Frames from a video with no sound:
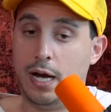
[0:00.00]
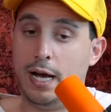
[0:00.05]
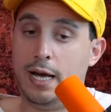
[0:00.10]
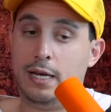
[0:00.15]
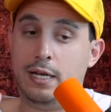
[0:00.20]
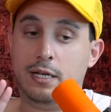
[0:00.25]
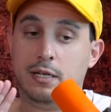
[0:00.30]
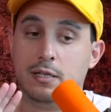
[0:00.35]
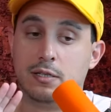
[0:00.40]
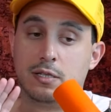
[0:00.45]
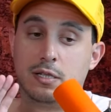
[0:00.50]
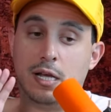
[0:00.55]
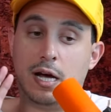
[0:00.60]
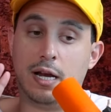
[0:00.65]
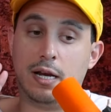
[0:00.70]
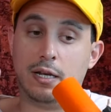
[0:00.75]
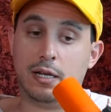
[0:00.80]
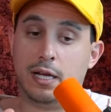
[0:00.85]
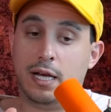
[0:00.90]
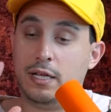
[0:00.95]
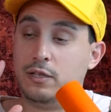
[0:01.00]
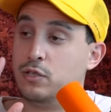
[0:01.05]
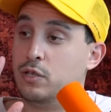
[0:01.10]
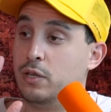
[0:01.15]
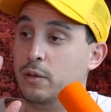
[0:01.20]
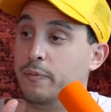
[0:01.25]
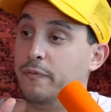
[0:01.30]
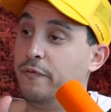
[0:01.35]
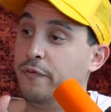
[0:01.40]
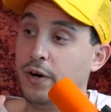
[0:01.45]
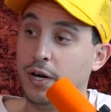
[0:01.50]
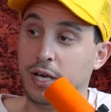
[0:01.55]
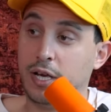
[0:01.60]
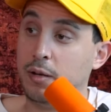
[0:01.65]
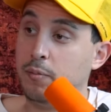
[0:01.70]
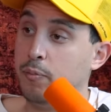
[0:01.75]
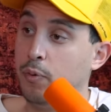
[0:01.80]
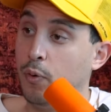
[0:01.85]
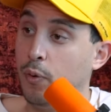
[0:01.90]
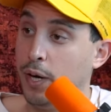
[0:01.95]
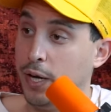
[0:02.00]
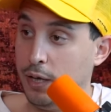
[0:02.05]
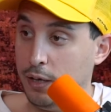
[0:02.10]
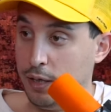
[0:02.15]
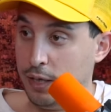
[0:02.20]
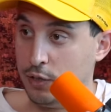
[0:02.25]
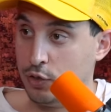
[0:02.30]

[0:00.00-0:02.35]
and he does not get to the fucking point